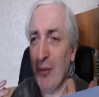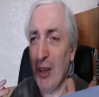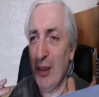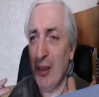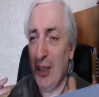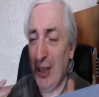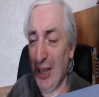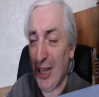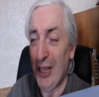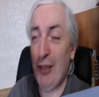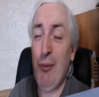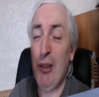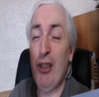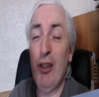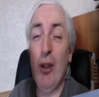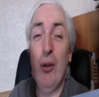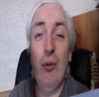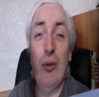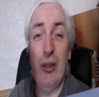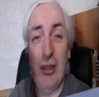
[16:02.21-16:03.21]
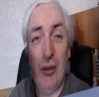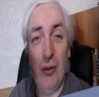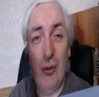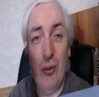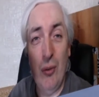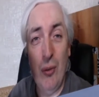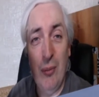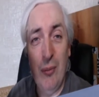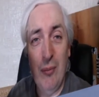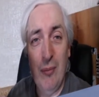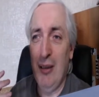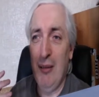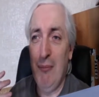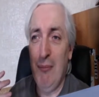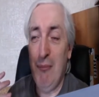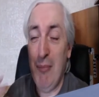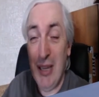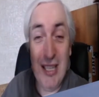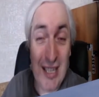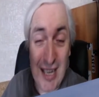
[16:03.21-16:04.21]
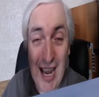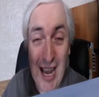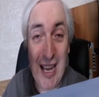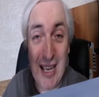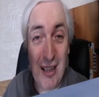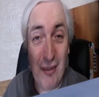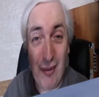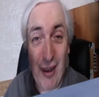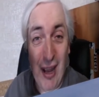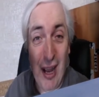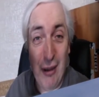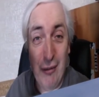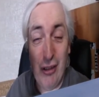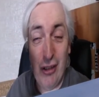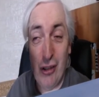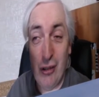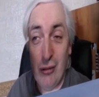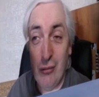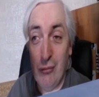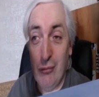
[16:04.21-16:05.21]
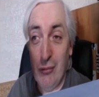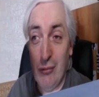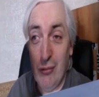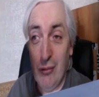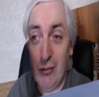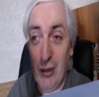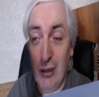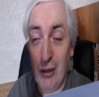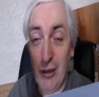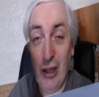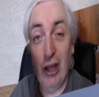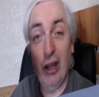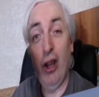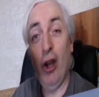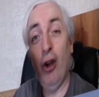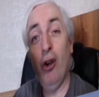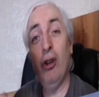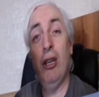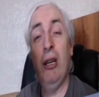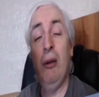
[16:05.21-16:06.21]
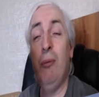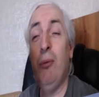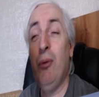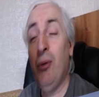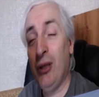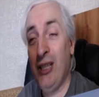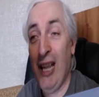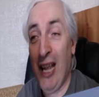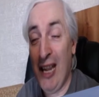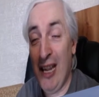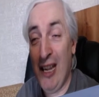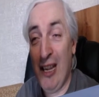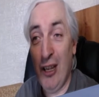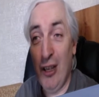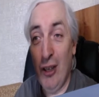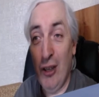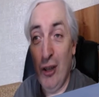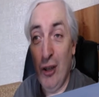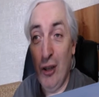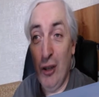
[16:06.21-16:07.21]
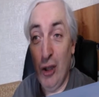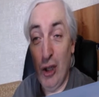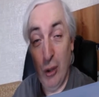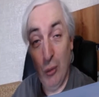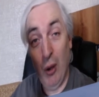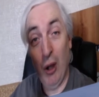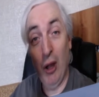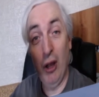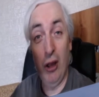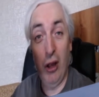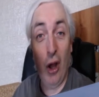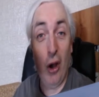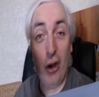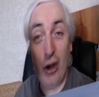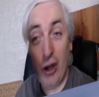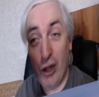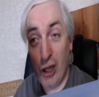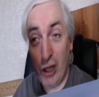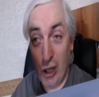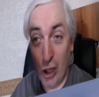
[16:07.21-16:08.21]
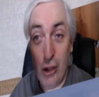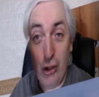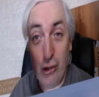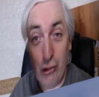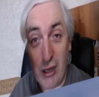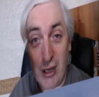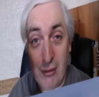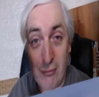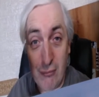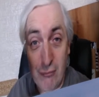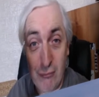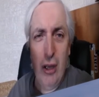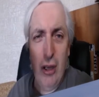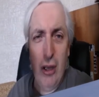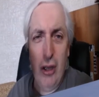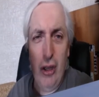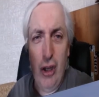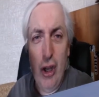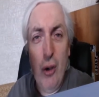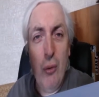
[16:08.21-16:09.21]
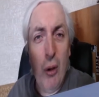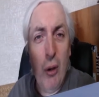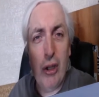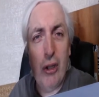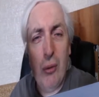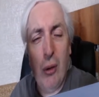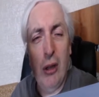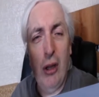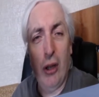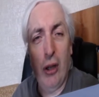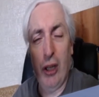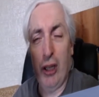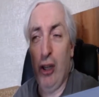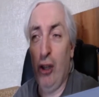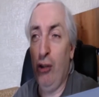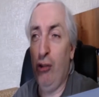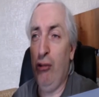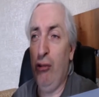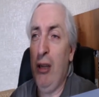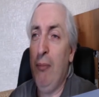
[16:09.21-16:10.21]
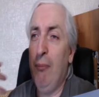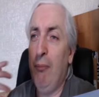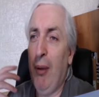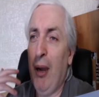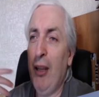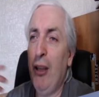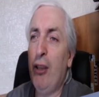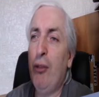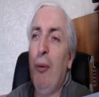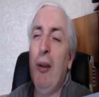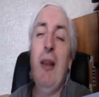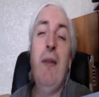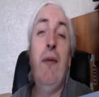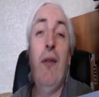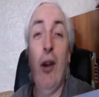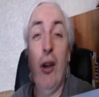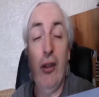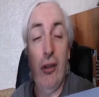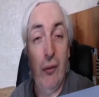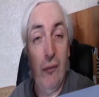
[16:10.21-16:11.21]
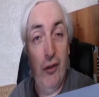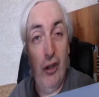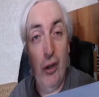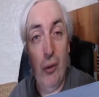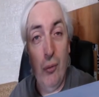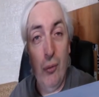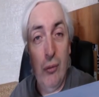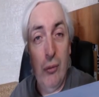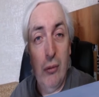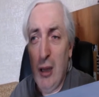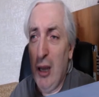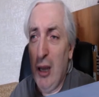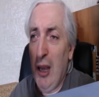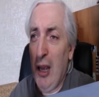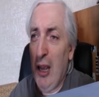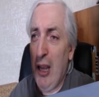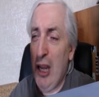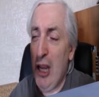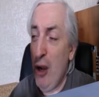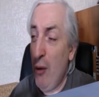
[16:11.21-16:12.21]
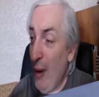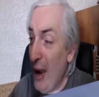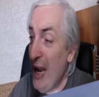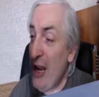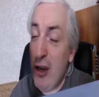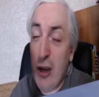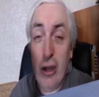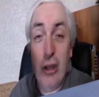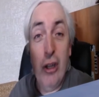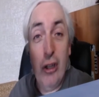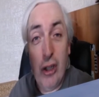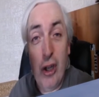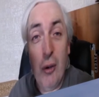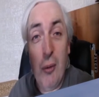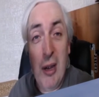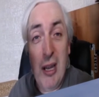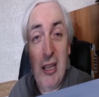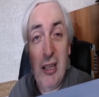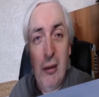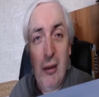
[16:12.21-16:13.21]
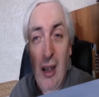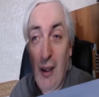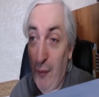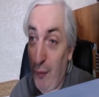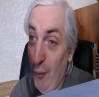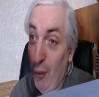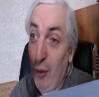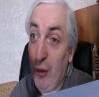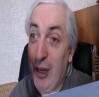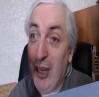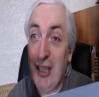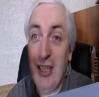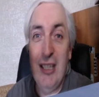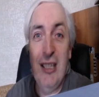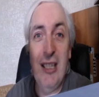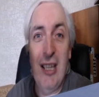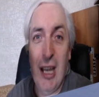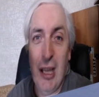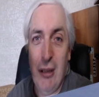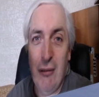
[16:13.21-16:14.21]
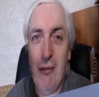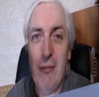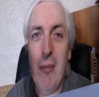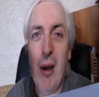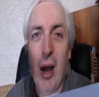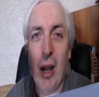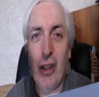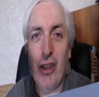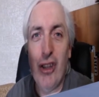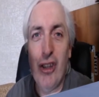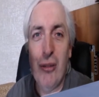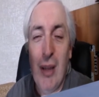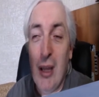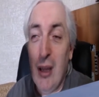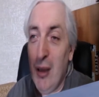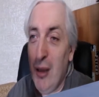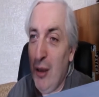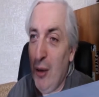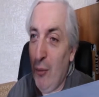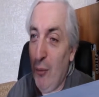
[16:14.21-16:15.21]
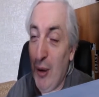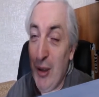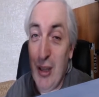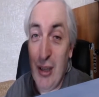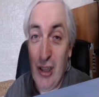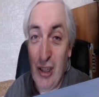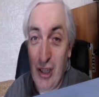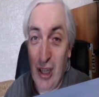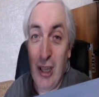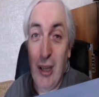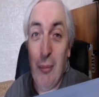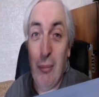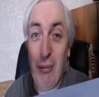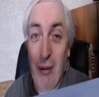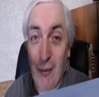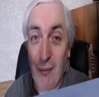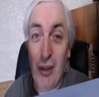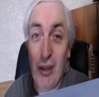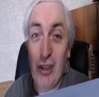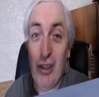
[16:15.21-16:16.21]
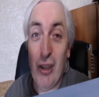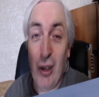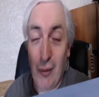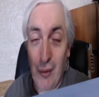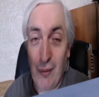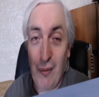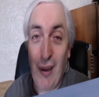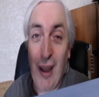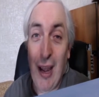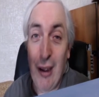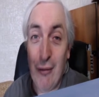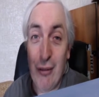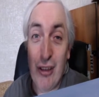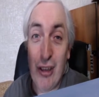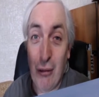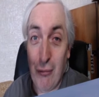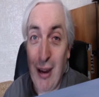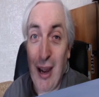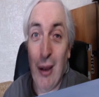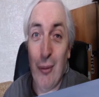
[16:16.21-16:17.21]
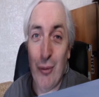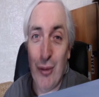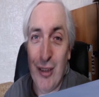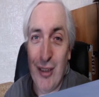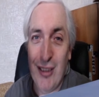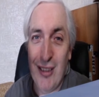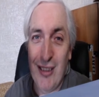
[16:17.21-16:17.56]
The less we do to mitigate the virus, the longer it will take to unlock the country. You want to unlock the country by the 21st of June. You ain't going to do it if you're all getting together in March, when there's still a prevalence of the virus around.